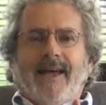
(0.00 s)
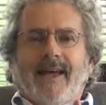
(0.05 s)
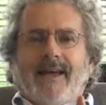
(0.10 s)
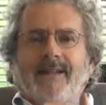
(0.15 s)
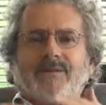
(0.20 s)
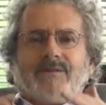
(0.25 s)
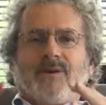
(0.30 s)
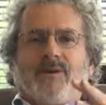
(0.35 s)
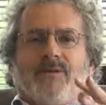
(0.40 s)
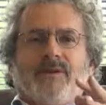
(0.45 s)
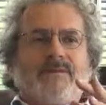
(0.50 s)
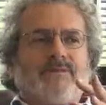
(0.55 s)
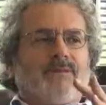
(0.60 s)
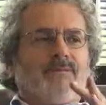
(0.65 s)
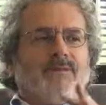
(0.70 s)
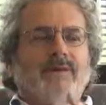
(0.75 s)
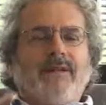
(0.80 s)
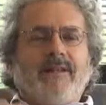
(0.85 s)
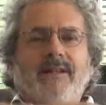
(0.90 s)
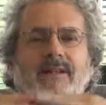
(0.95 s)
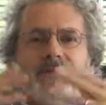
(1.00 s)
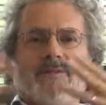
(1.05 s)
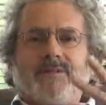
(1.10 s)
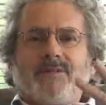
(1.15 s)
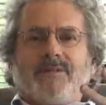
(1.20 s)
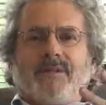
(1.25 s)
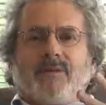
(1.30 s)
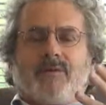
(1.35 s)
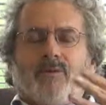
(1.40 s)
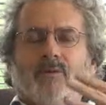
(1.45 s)
And so there's a really
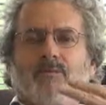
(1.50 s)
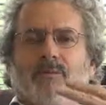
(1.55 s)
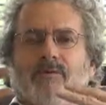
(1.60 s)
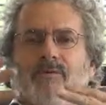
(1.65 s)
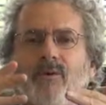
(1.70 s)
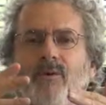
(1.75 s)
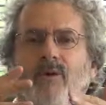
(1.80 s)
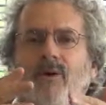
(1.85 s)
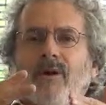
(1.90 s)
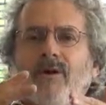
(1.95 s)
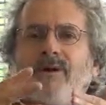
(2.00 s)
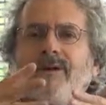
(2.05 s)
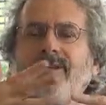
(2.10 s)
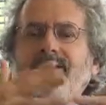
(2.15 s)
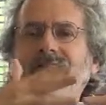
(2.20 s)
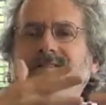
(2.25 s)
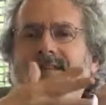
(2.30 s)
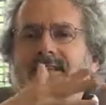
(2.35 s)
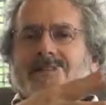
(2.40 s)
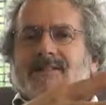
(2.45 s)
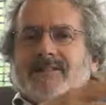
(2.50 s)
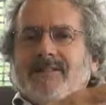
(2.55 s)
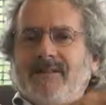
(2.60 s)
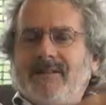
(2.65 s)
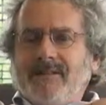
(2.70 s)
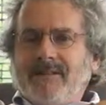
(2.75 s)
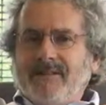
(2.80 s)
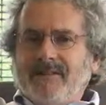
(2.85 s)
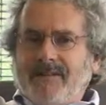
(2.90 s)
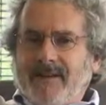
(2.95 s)
interesting group of organizational
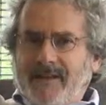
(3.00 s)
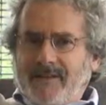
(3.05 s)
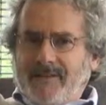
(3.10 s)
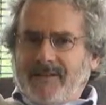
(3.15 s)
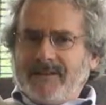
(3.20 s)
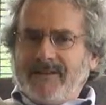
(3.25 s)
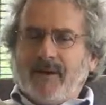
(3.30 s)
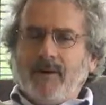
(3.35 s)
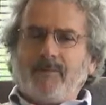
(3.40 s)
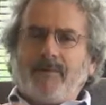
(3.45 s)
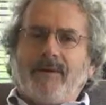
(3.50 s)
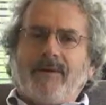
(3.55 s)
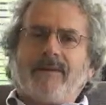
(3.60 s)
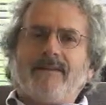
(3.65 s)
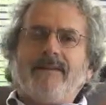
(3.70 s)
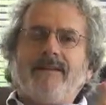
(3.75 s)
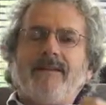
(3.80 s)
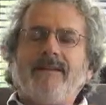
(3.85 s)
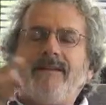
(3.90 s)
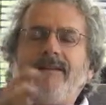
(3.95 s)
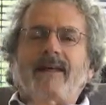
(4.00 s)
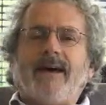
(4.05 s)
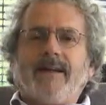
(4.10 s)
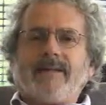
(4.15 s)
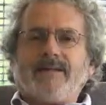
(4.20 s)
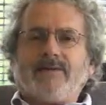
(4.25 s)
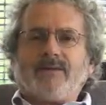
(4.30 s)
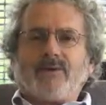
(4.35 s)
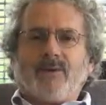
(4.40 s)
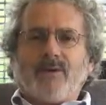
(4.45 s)
innovators helping lead
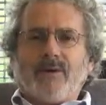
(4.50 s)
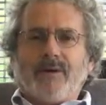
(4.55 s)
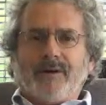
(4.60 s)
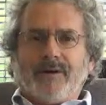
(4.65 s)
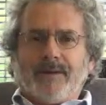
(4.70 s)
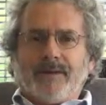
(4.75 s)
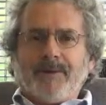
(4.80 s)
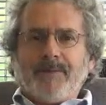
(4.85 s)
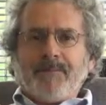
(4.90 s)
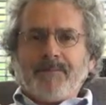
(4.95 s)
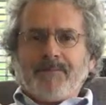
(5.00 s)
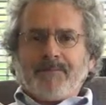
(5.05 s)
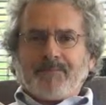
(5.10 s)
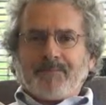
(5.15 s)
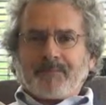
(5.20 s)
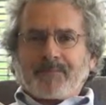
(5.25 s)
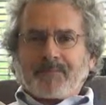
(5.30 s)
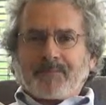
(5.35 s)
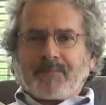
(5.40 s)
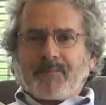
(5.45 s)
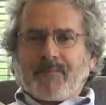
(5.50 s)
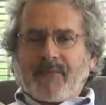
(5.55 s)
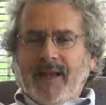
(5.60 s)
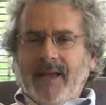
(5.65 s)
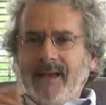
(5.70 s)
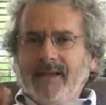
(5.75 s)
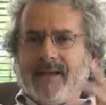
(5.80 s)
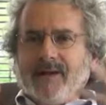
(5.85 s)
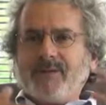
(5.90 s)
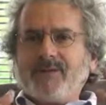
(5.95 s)
that story.
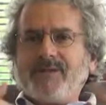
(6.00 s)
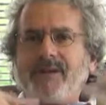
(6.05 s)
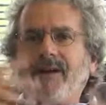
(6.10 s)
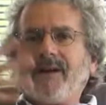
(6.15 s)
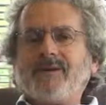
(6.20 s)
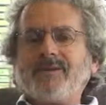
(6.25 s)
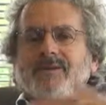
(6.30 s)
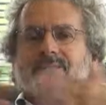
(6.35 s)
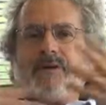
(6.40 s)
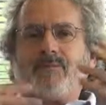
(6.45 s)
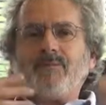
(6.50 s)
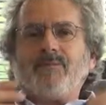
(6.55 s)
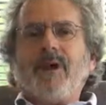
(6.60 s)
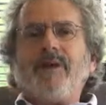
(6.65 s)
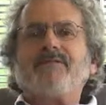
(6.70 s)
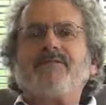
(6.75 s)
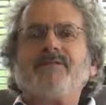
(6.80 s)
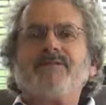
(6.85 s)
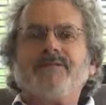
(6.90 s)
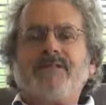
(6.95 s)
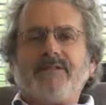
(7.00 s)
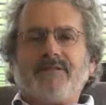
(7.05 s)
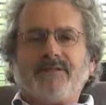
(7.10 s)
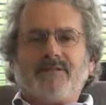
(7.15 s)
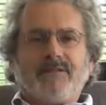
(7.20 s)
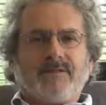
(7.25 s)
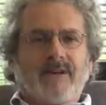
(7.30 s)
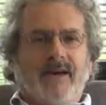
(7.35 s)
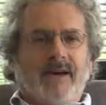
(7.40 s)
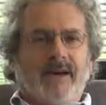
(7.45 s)
And I'll share some
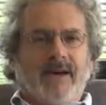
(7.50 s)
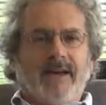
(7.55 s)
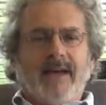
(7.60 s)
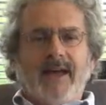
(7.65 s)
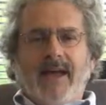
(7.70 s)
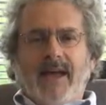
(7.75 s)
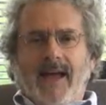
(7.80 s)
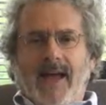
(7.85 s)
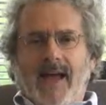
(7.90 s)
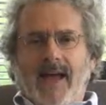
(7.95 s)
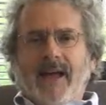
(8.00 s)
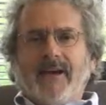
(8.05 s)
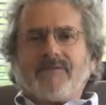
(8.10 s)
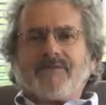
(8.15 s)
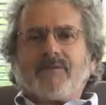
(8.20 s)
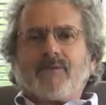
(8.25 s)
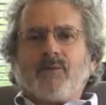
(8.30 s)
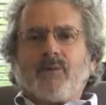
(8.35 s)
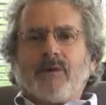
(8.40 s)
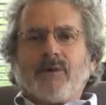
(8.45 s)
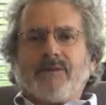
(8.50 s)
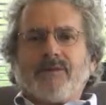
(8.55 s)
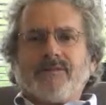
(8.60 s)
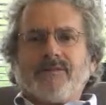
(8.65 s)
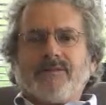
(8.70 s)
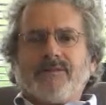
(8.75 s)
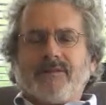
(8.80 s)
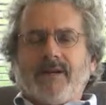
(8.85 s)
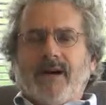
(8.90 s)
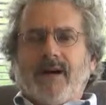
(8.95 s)
references
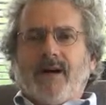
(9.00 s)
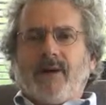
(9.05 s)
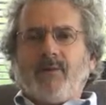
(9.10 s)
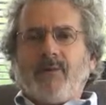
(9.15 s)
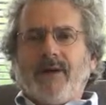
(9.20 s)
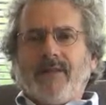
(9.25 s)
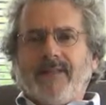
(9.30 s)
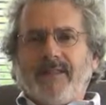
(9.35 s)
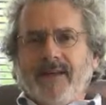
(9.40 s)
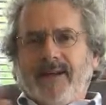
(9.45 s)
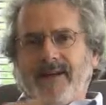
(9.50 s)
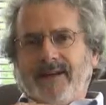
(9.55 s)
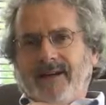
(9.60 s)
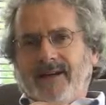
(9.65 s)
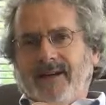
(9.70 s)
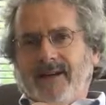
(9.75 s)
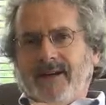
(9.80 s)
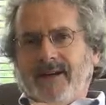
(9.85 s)
afterwards with it.